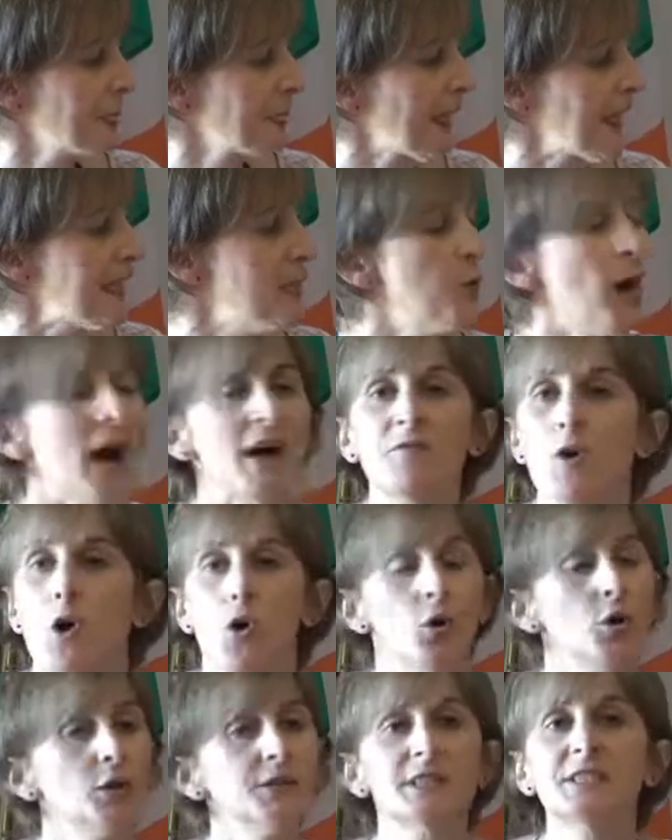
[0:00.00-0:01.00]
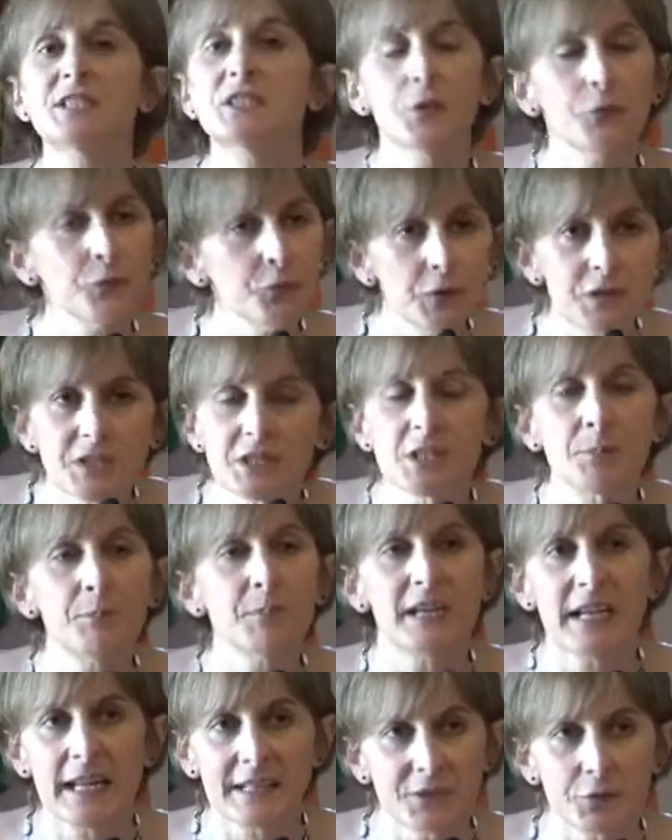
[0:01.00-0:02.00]
You have all the
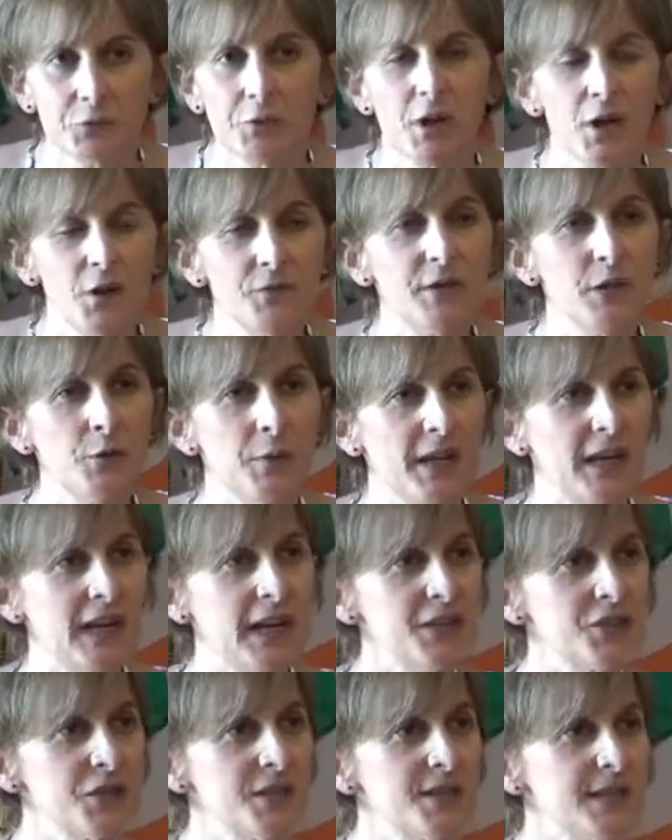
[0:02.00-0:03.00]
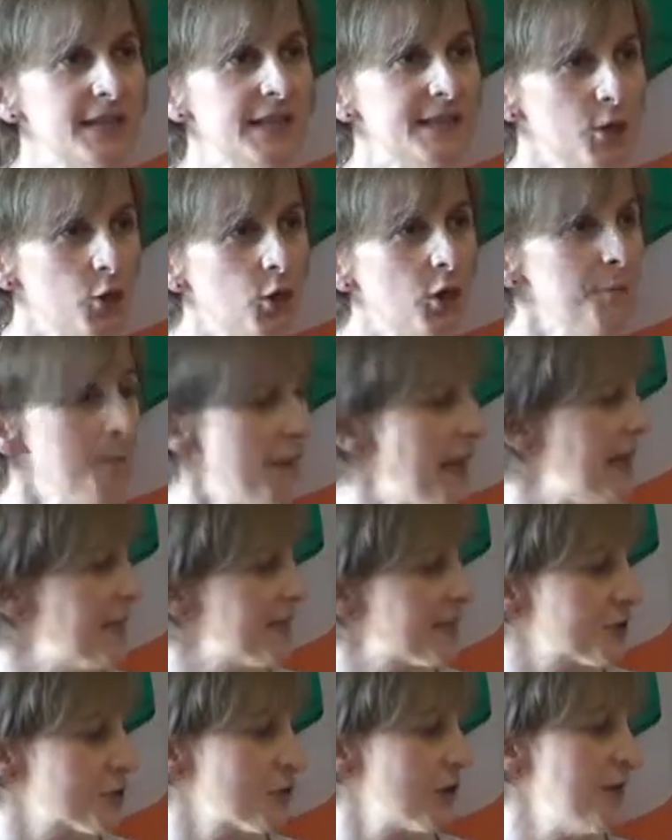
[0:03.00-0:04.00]
plethora of UN agencies all
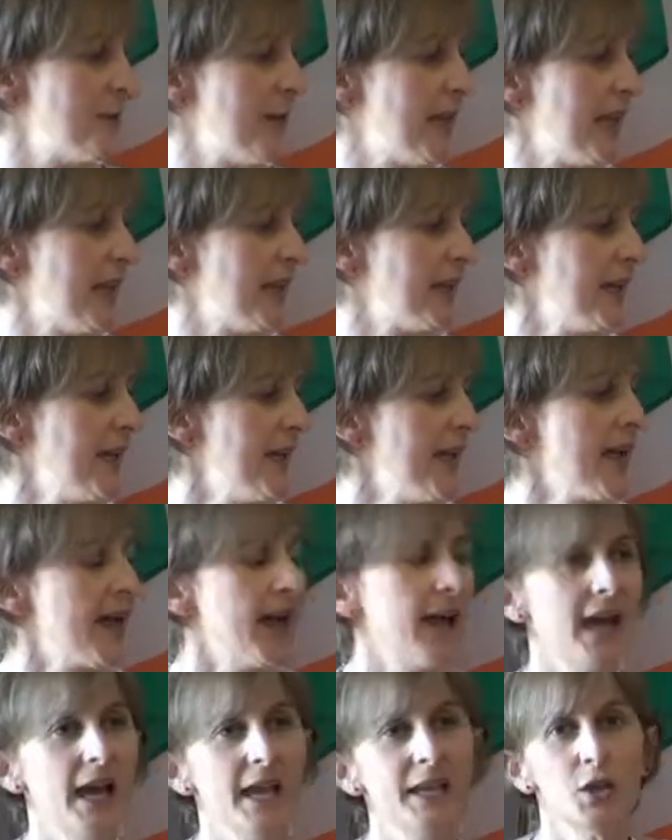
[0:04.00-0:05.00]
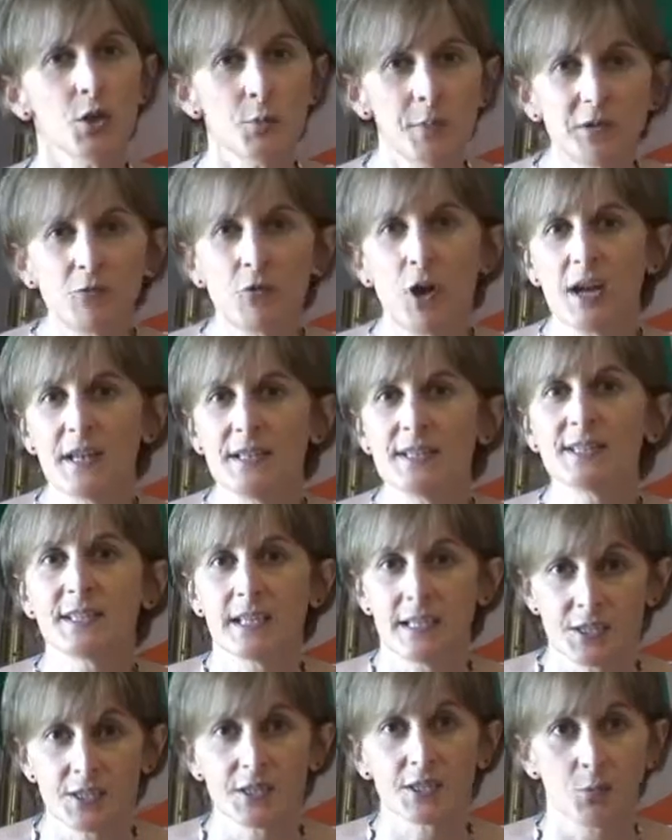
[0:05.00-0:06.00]
mainstreaming human rights
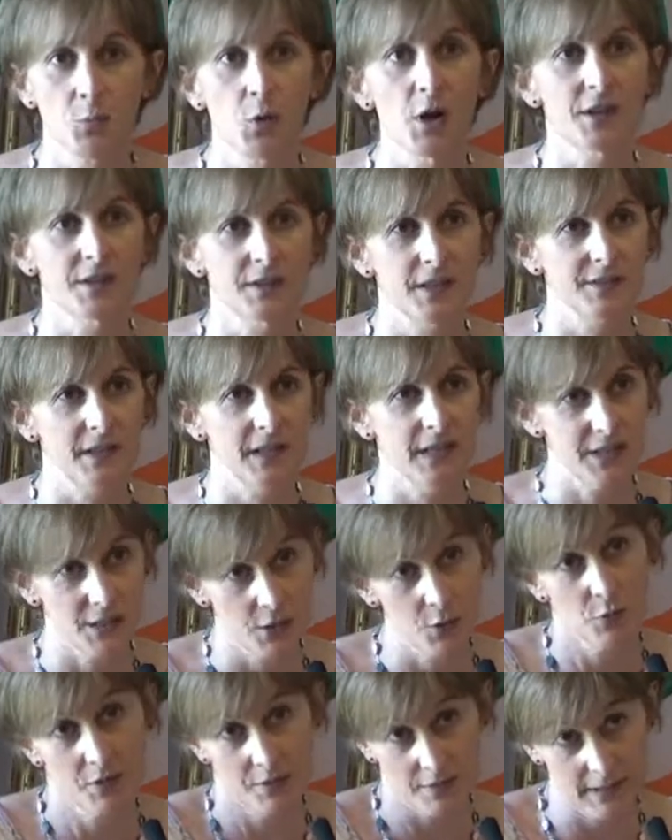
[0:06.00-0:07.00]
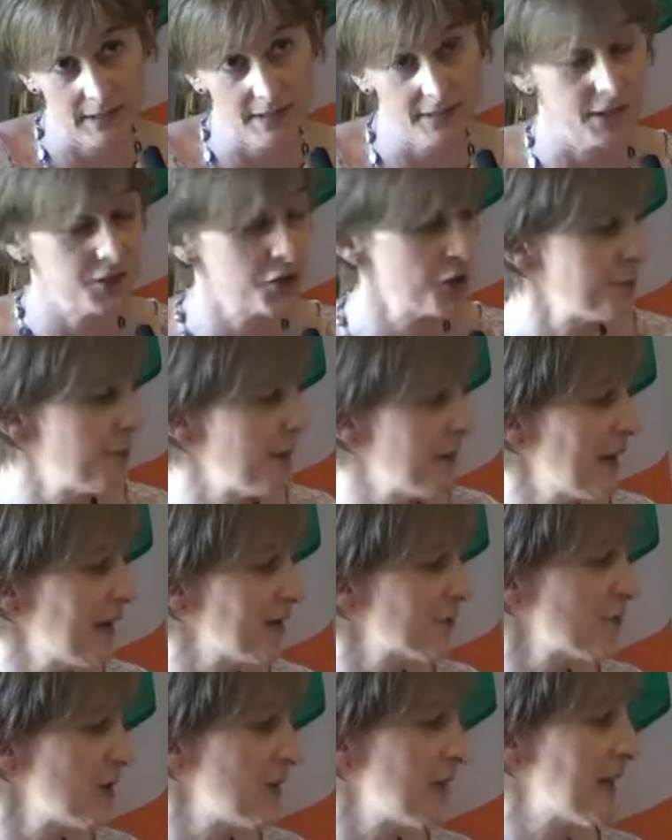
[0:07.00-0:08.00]
into the work that they do, or at least they should be
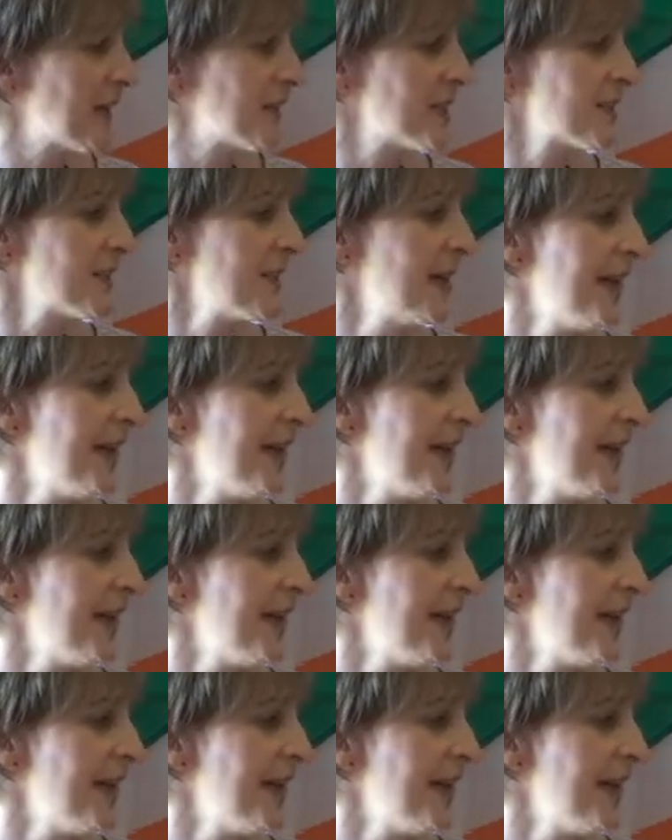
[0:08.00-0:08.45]
mainstreaming it.